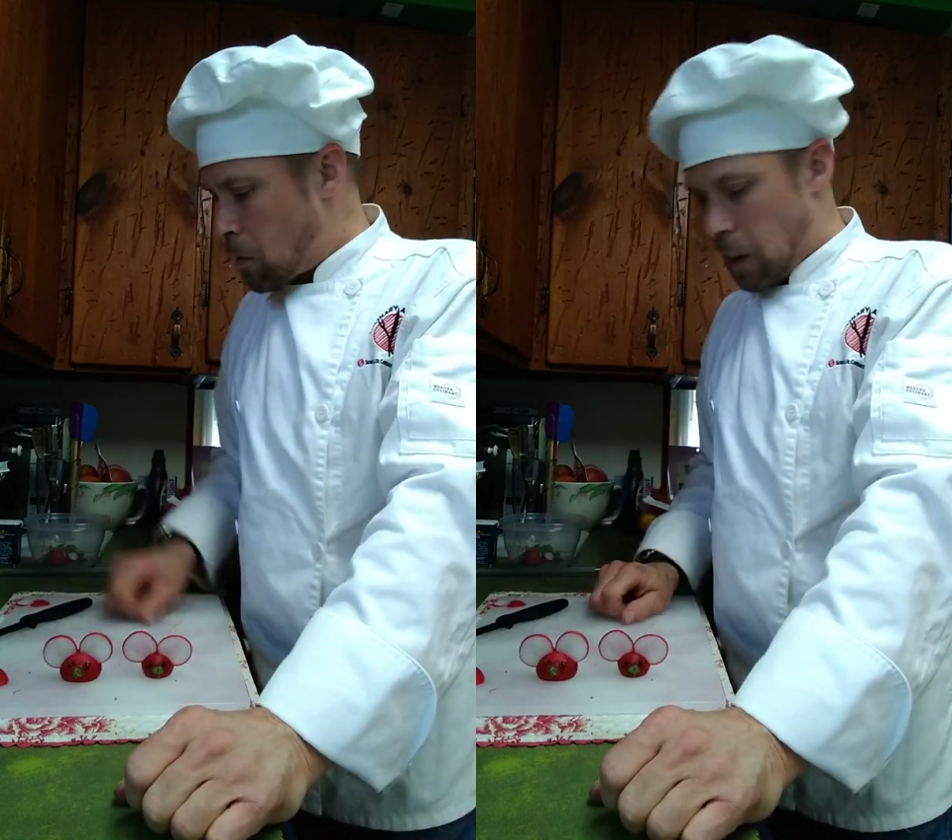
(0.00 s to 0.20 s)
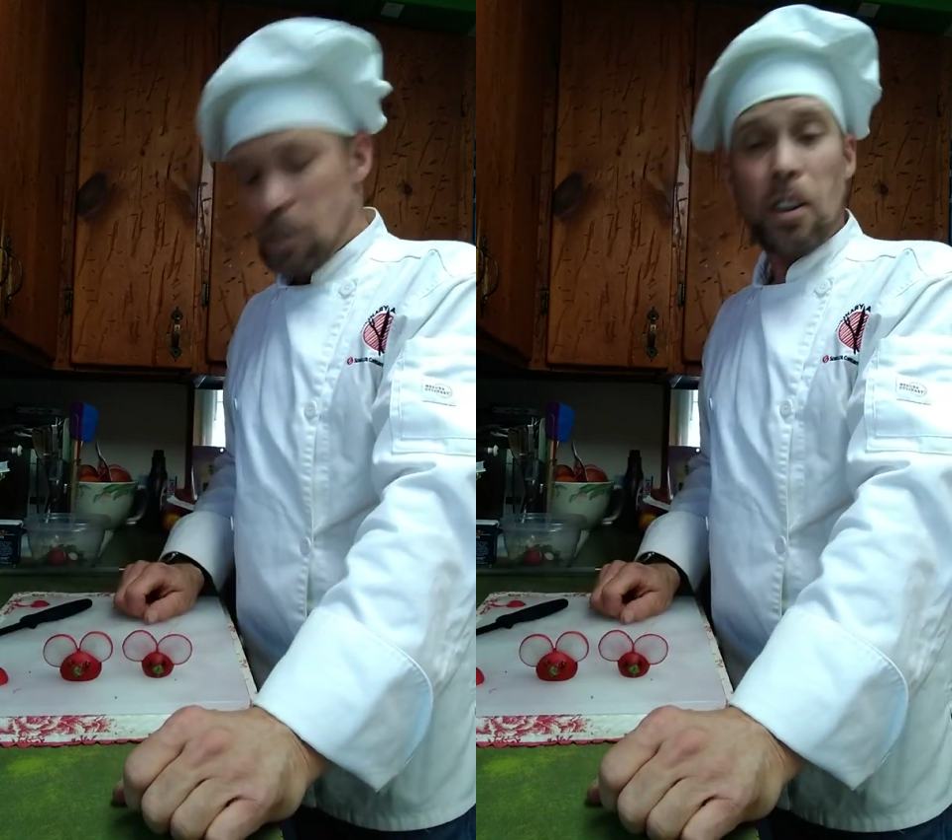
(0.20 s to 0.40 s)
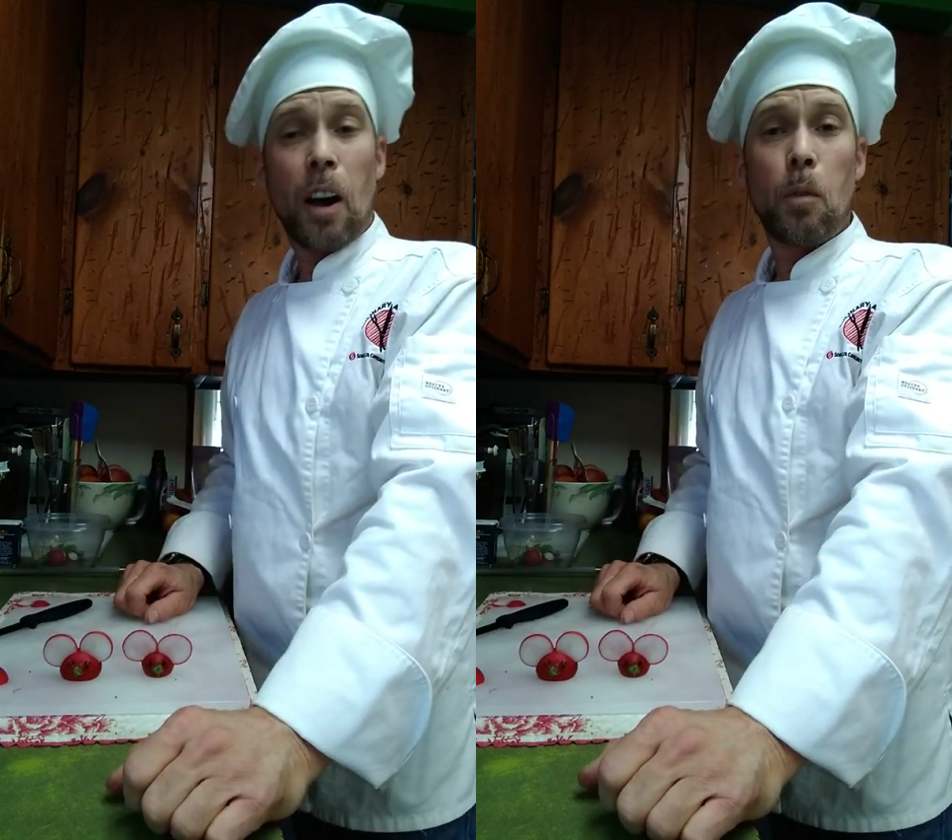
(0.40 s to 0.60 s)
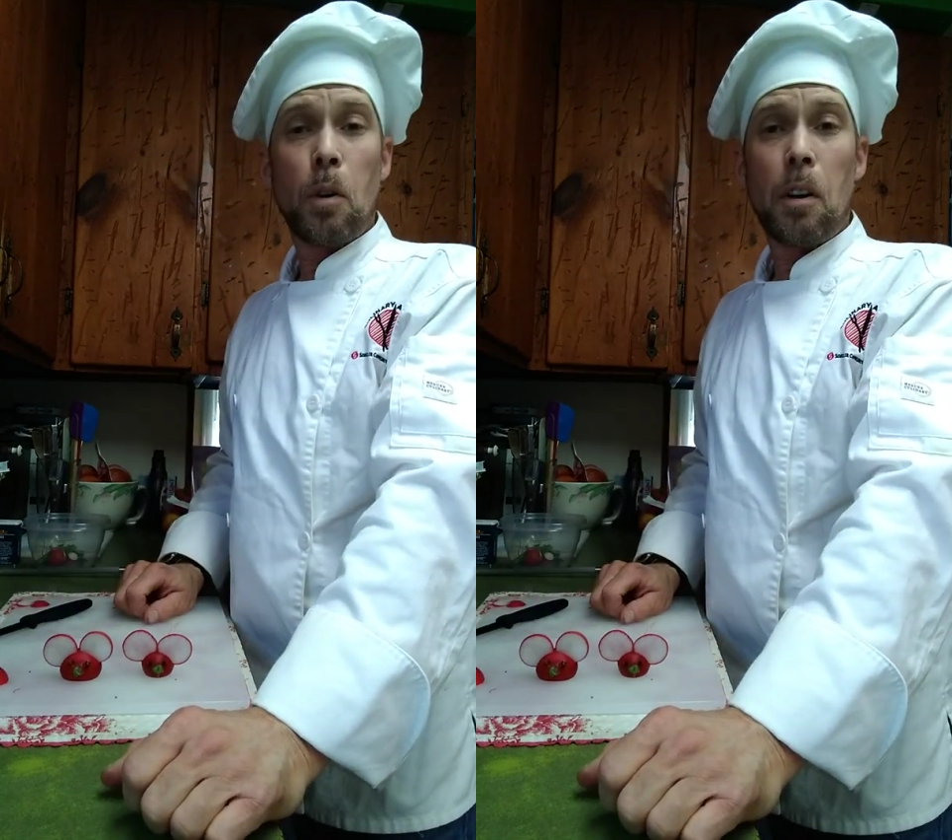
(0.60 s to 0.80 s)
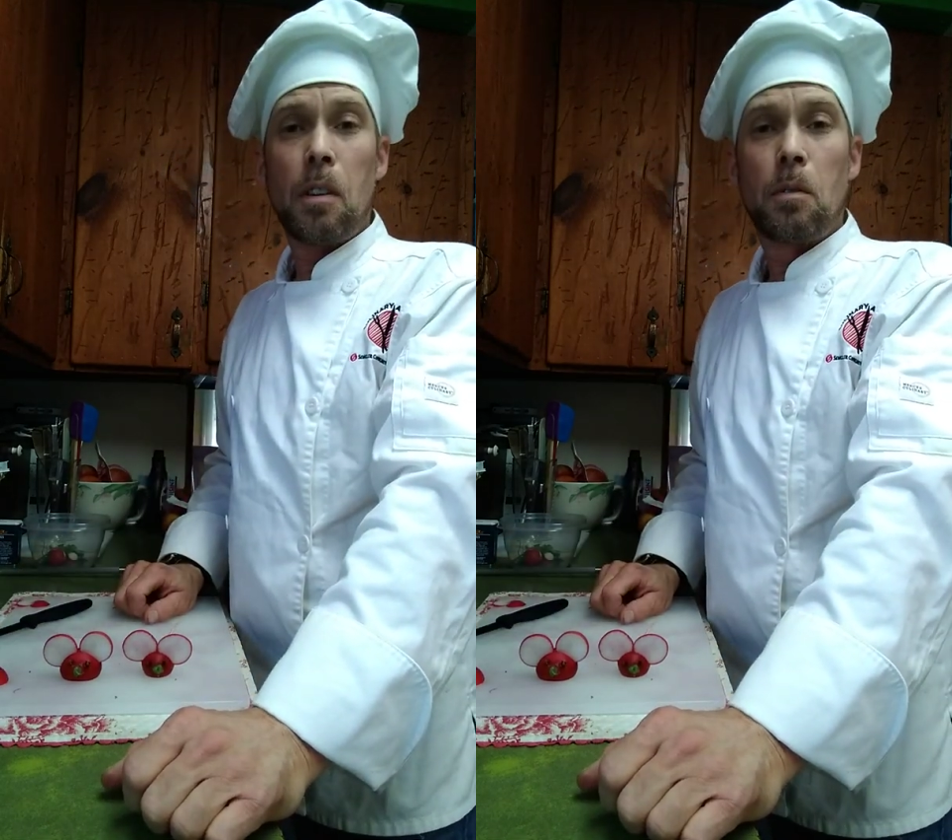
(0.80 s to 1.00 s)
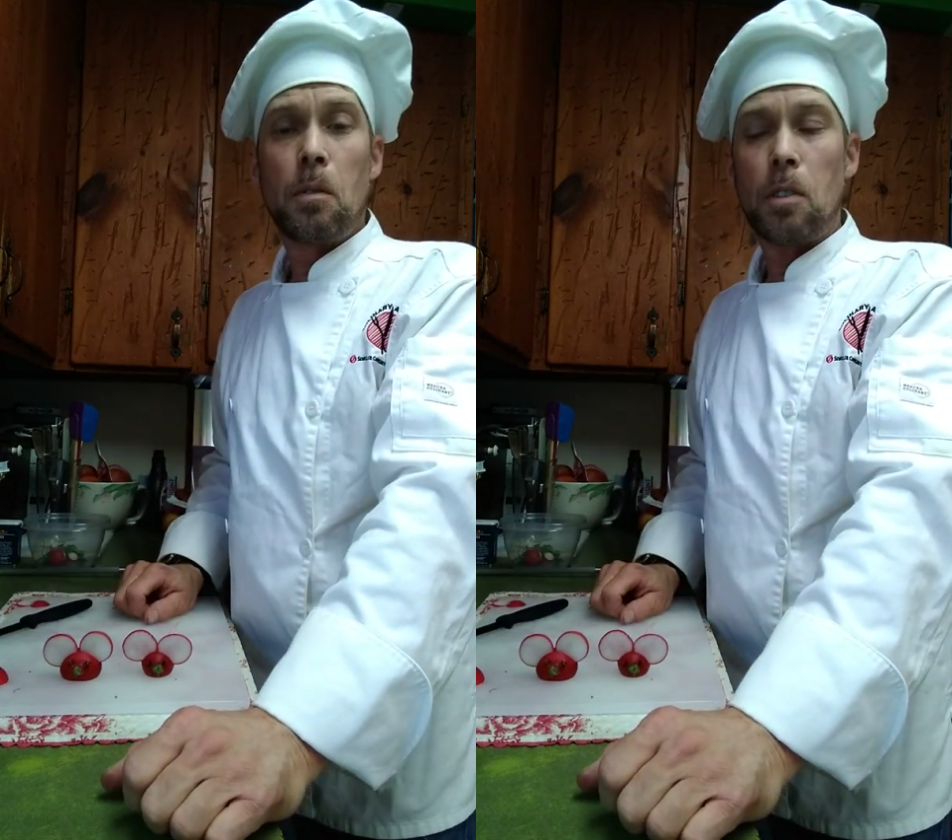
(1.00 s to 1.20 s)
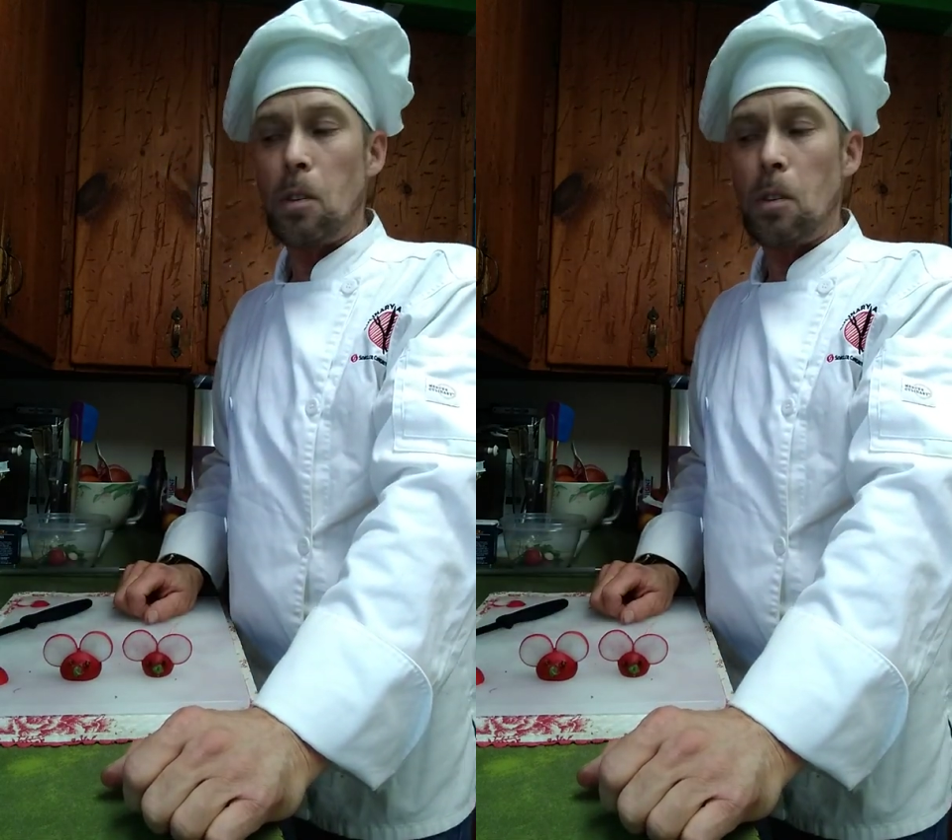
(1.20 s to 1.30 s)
next time we will